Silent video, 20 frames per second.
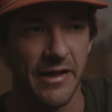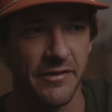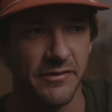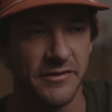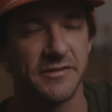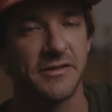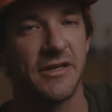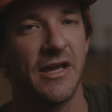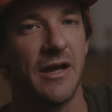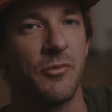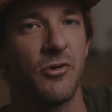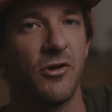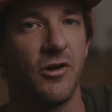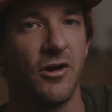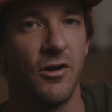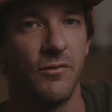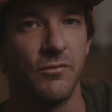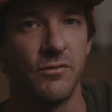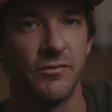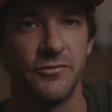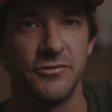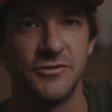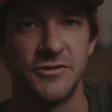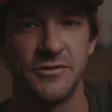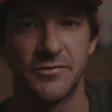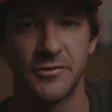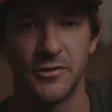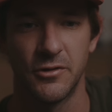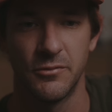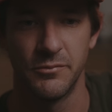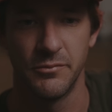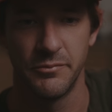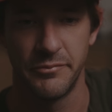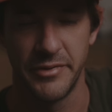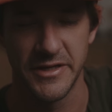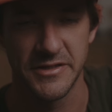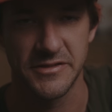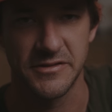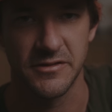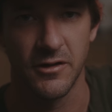this camera over Fujifilm
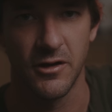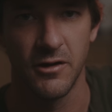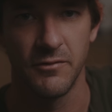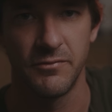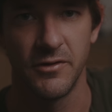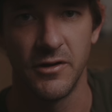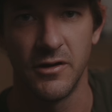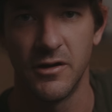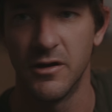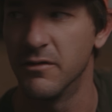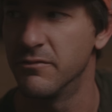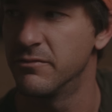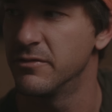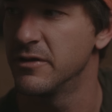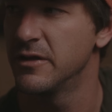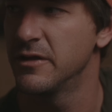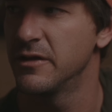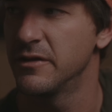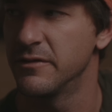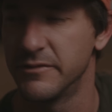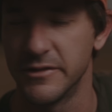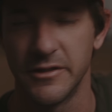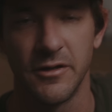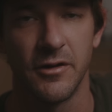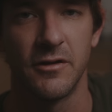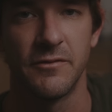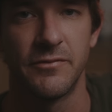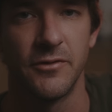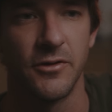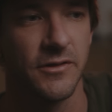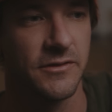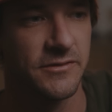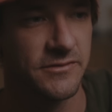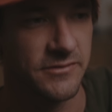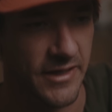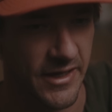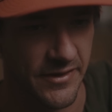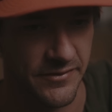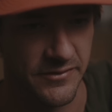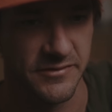based off of the autofocus
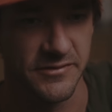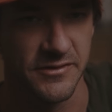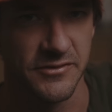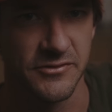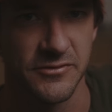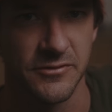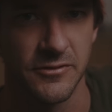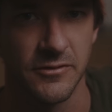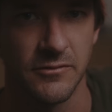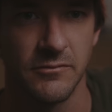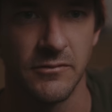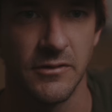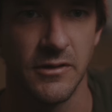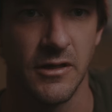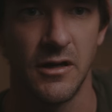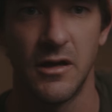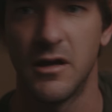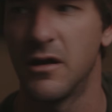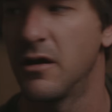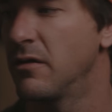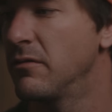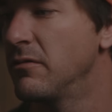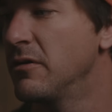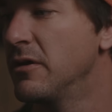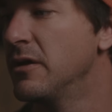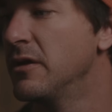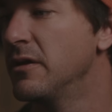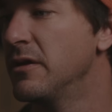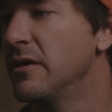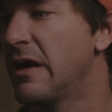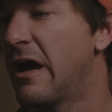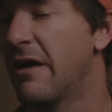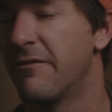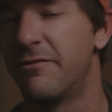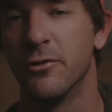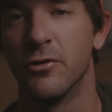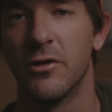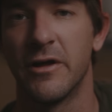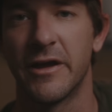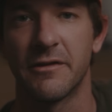and the sensor. I
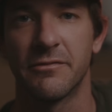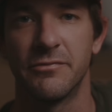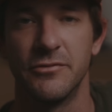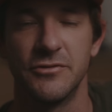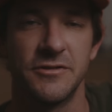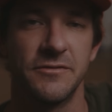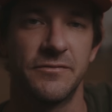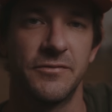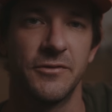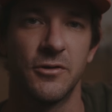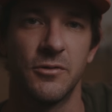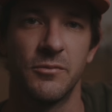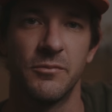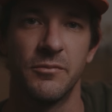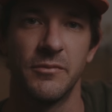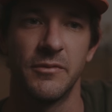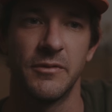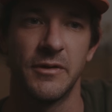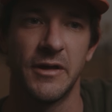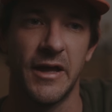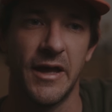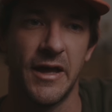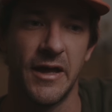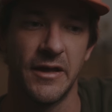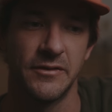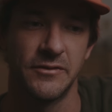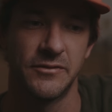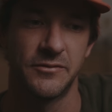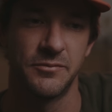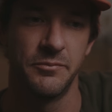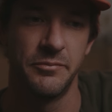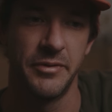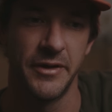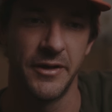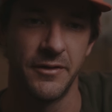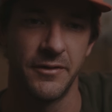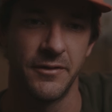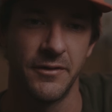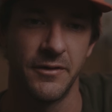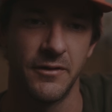feel like Fujifilm has
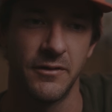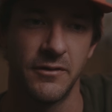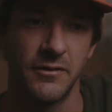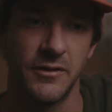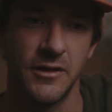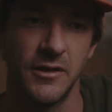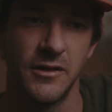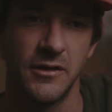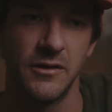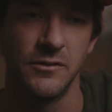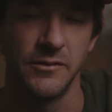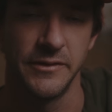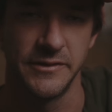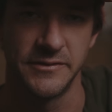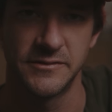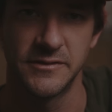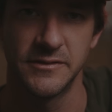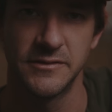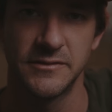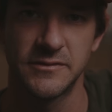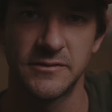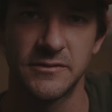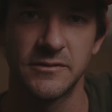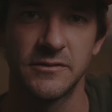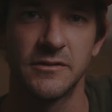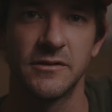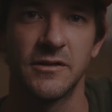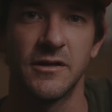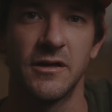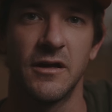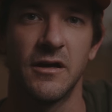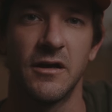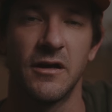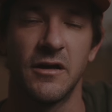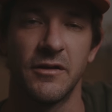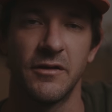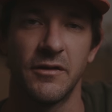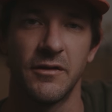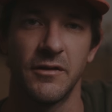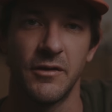better lenses
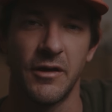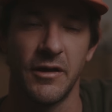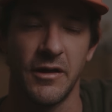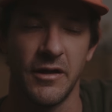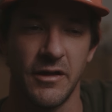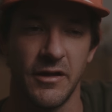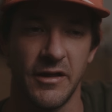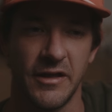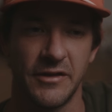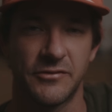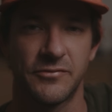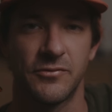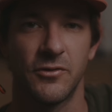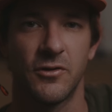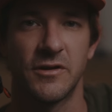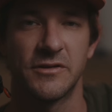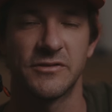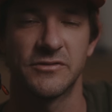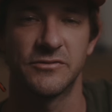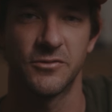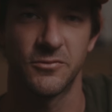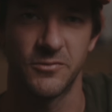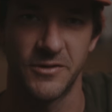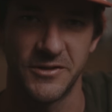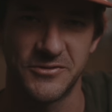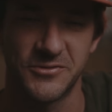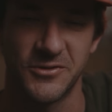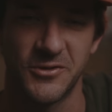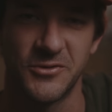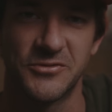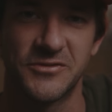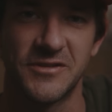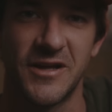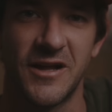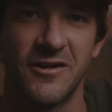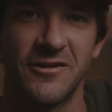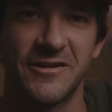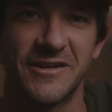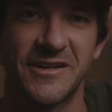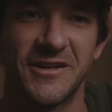as far as the retro
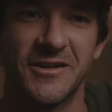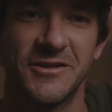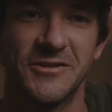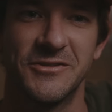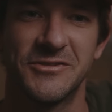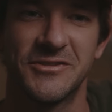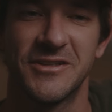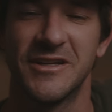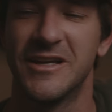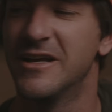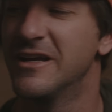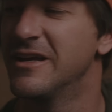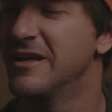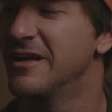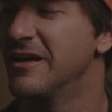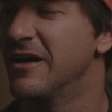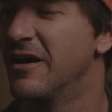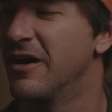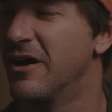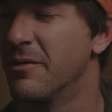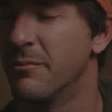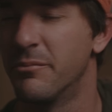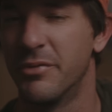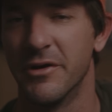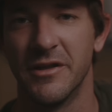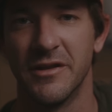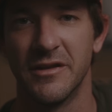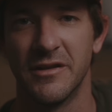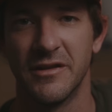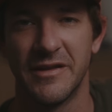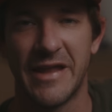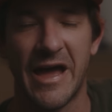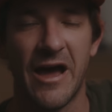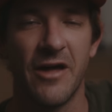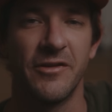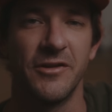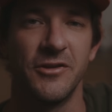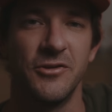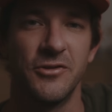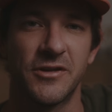styling goes. But now
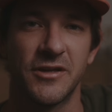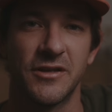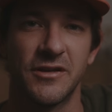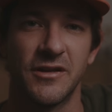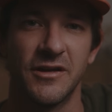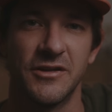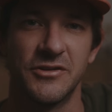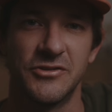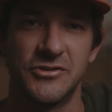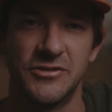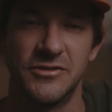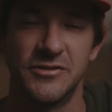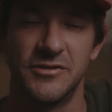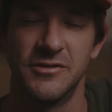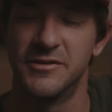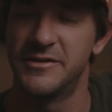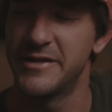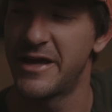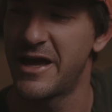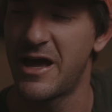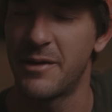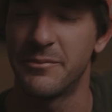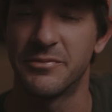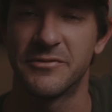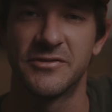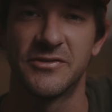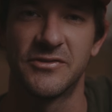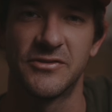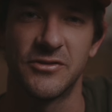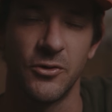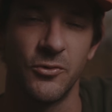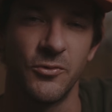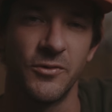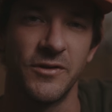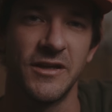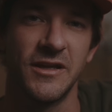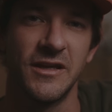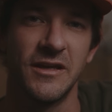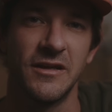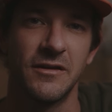that you can adapt
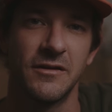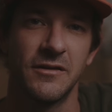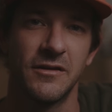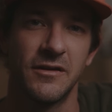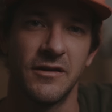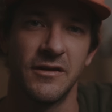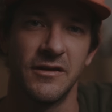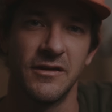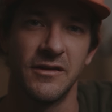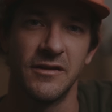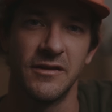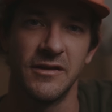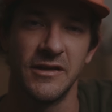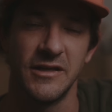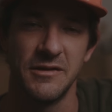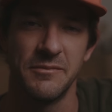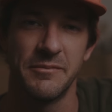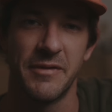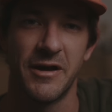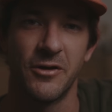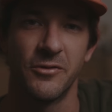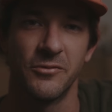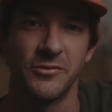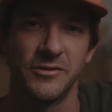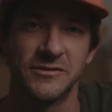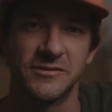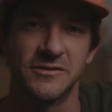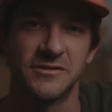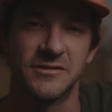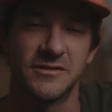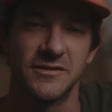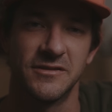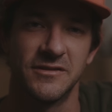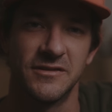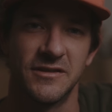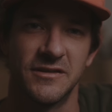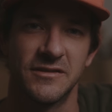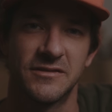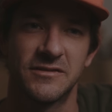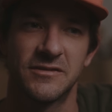Sony E-mount lenses to
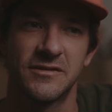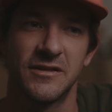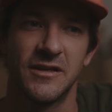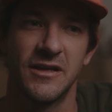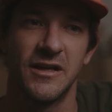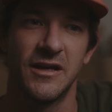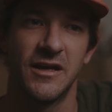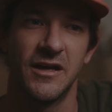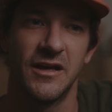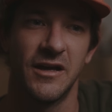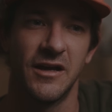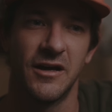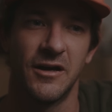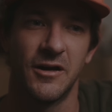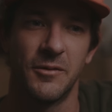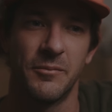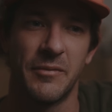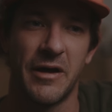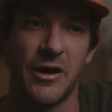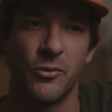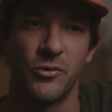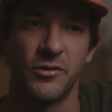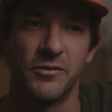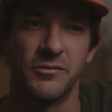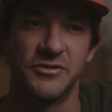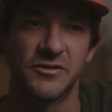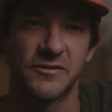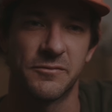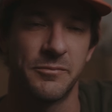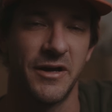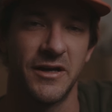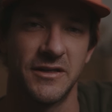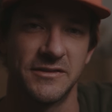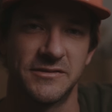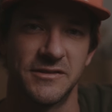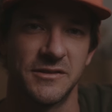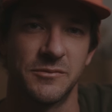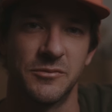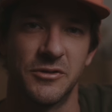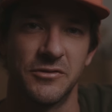this, I would just buy a
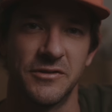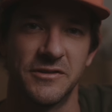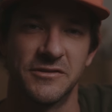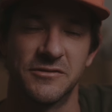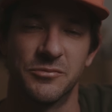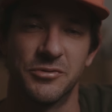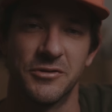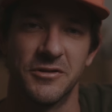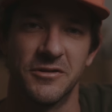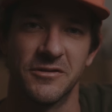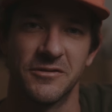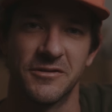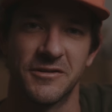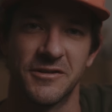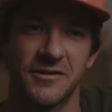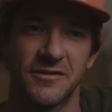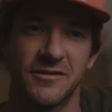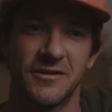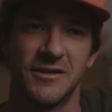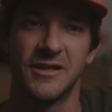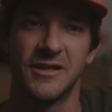Sigma lens and put it on here.